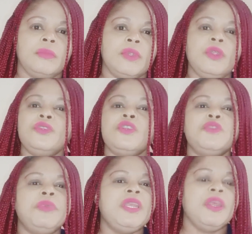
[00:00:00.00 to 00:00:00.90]
Don't
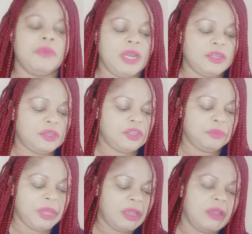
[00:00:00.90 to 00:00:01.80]
just be in a relationship
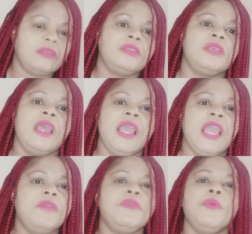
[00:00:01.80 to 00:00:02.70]
because
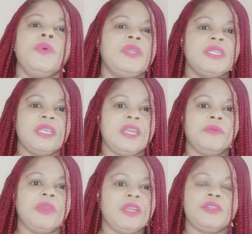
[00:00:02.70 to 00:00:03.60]
everyone is in a
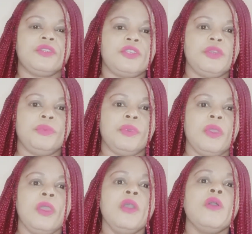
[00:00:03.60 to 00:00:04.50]
relationship.
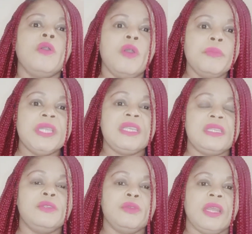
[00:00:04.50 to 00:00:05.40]
Commit it
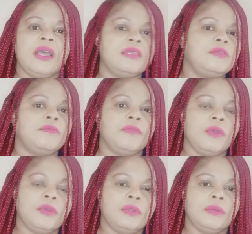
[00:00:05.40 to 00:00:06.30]
into the hands of
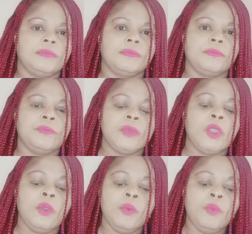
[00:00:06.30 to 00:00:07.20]
God.
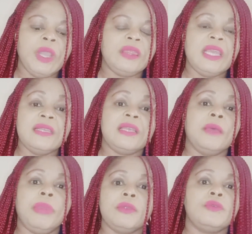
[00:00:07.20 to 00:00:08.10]
When things are
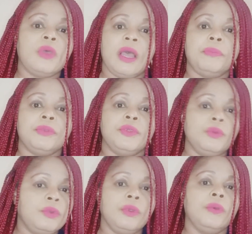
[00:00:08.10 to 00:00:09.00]
about to happen, you
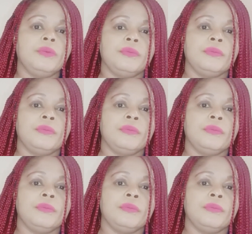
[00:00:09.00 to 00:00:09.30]
will know.